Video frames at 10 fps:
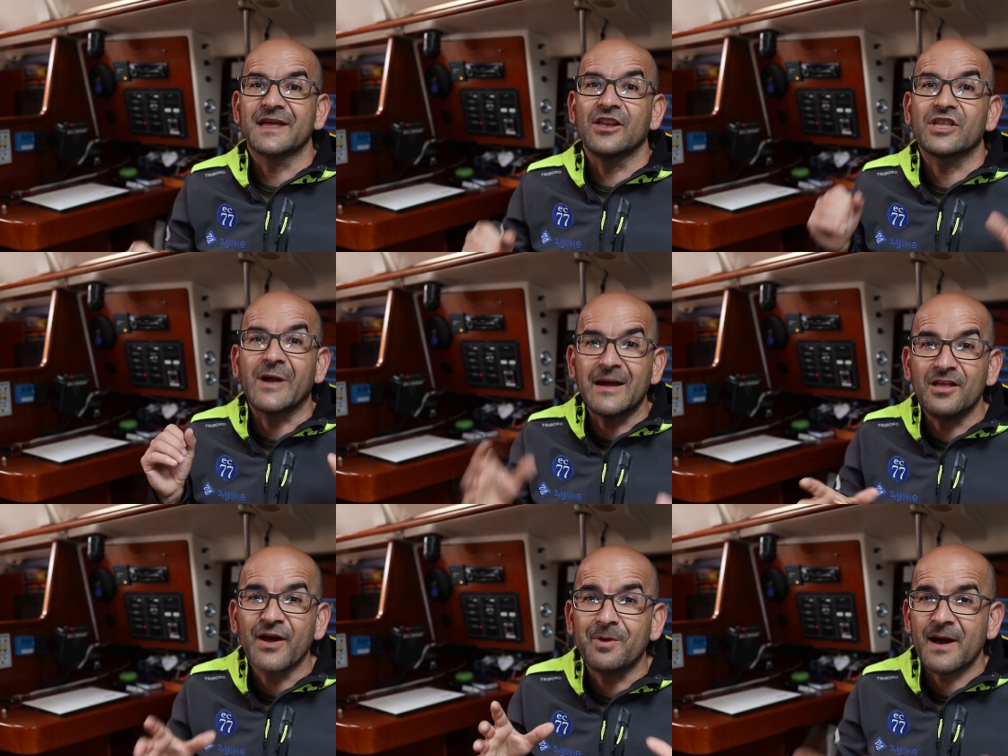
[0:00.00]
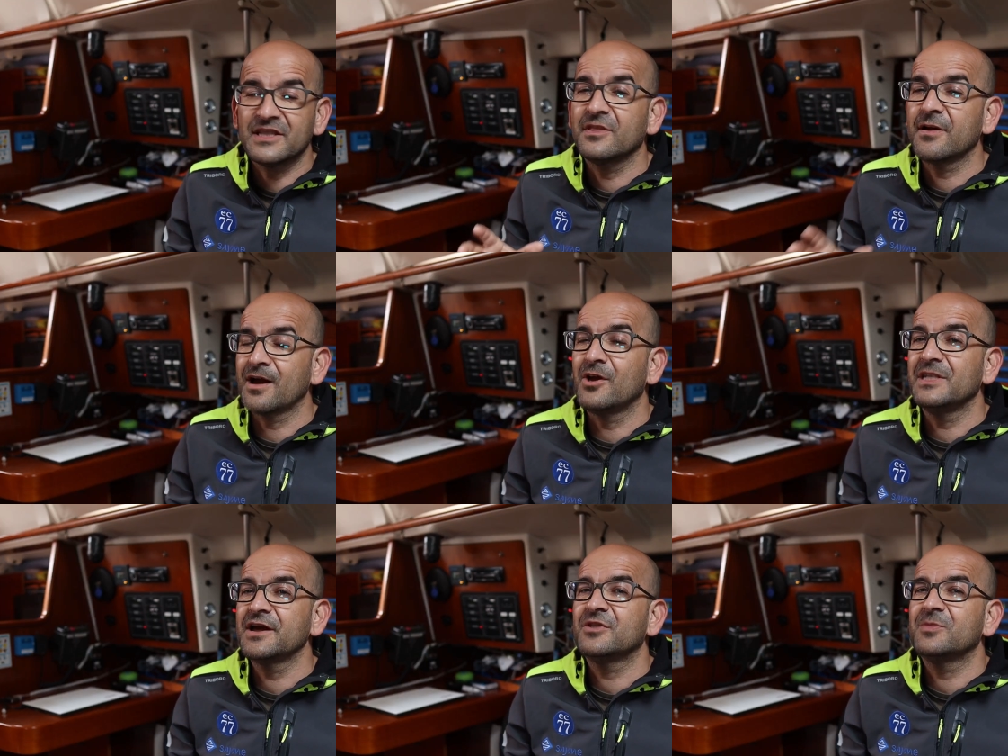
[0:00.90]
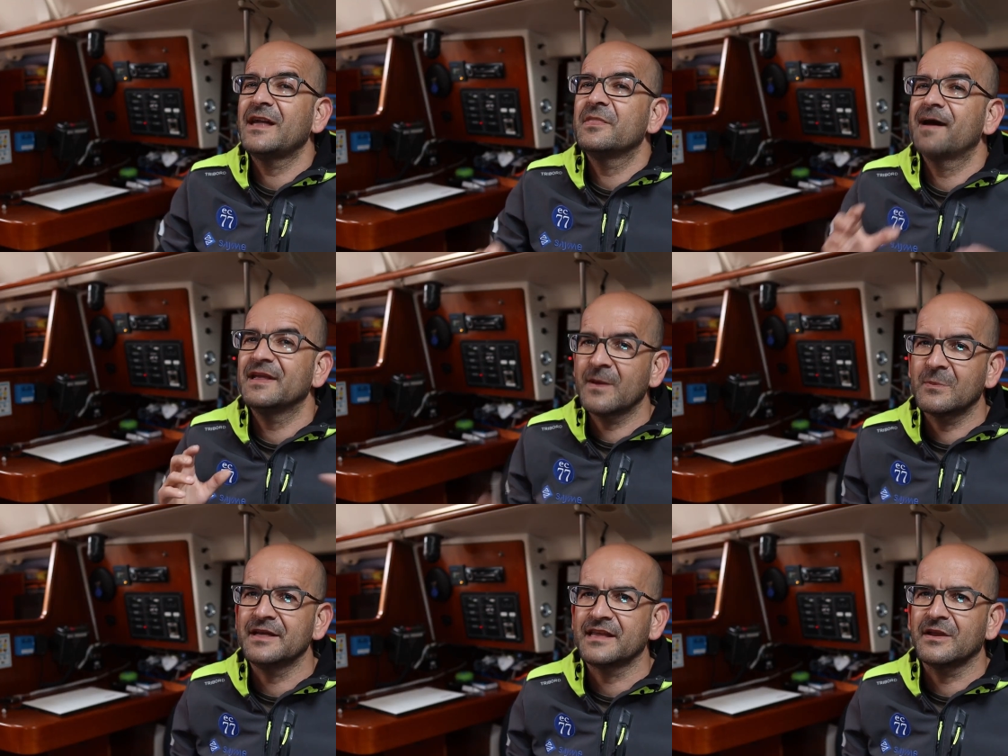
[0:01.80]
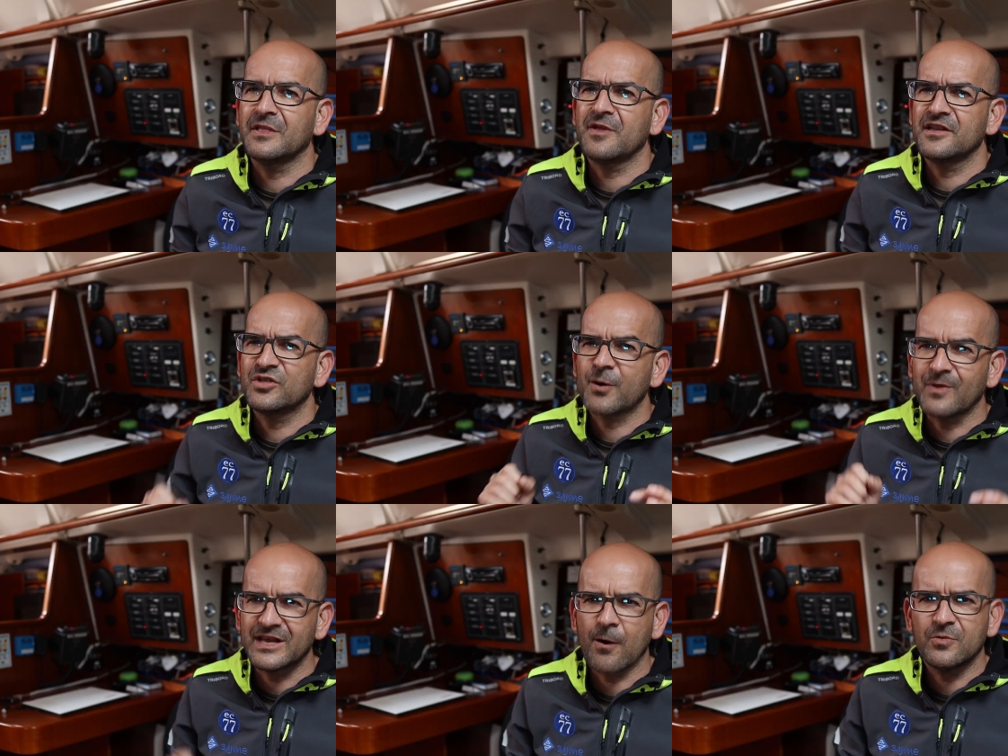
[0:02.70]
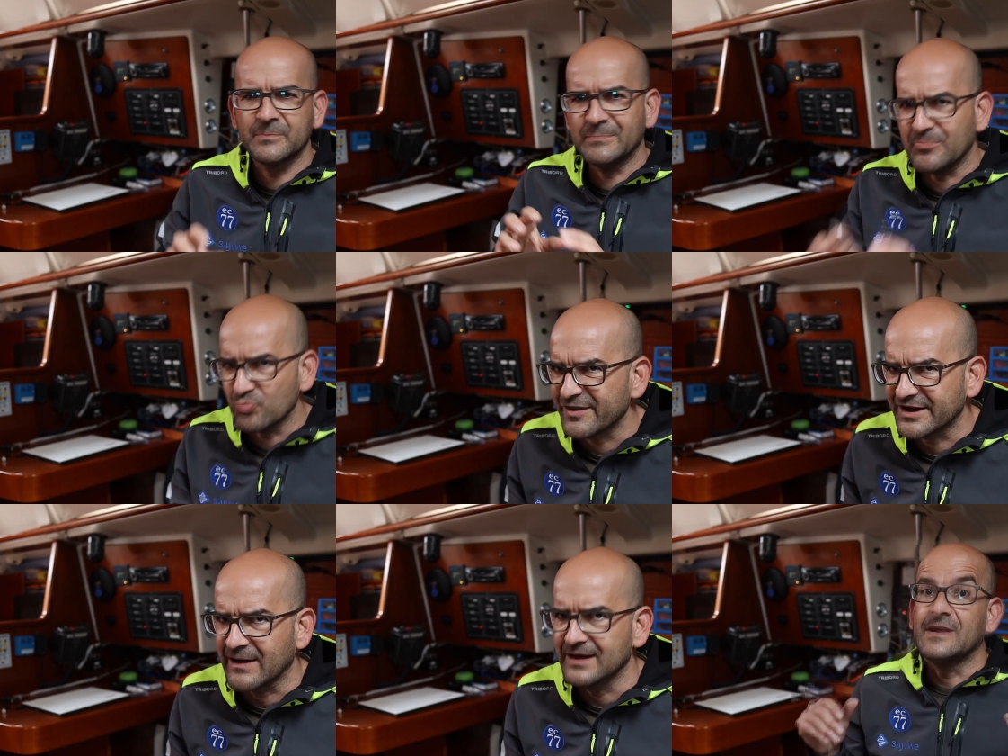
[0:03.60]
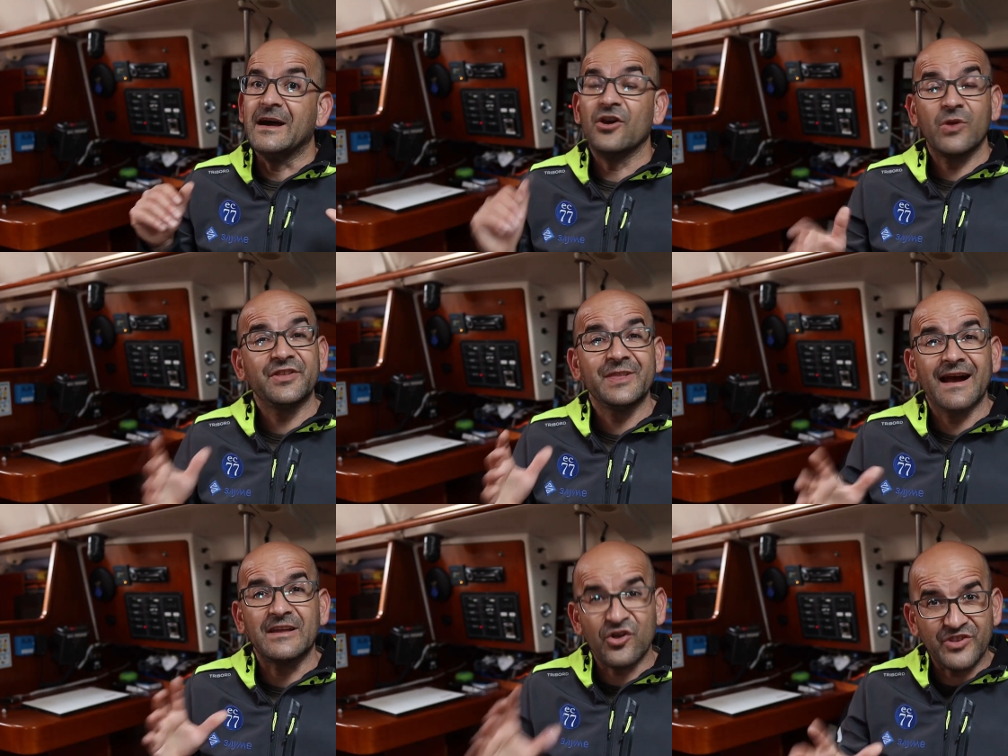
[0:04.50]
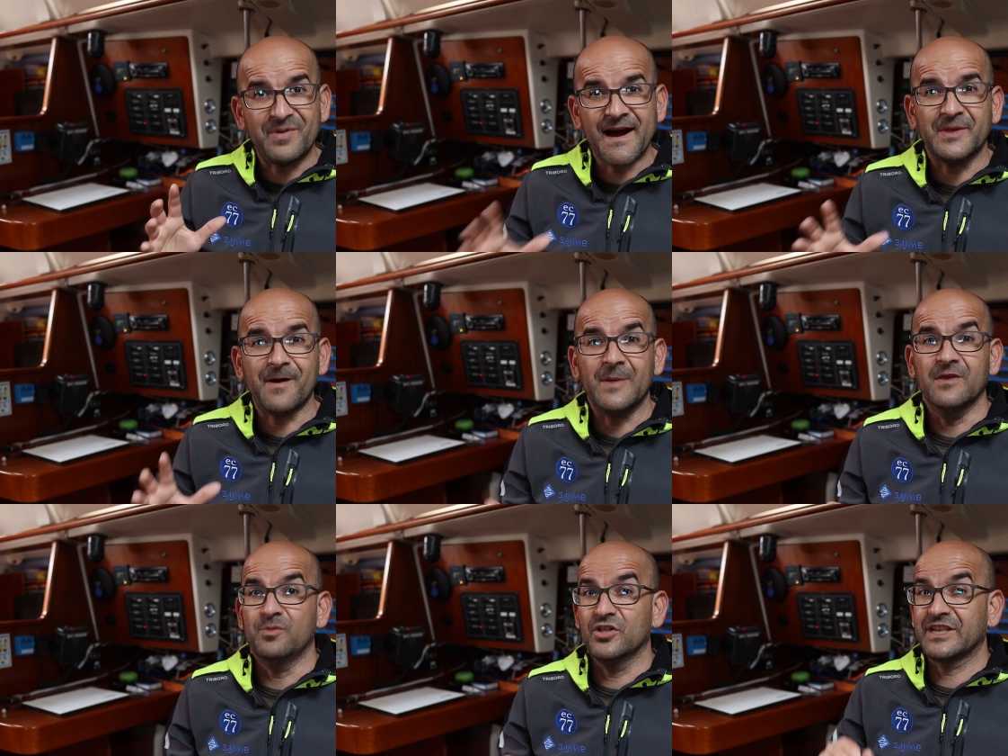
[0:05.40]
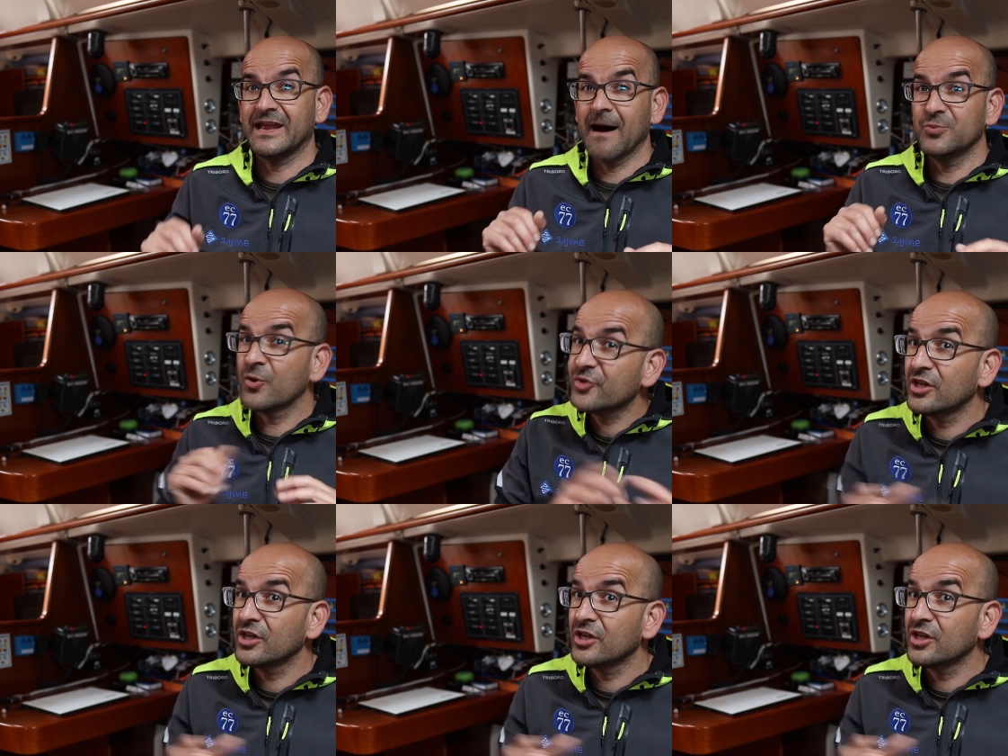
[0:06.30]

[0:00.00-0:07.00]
the integrity of our ship and ourselves will depend on what we do from this moment on. Now it really looks bad because we are not only risking our boat,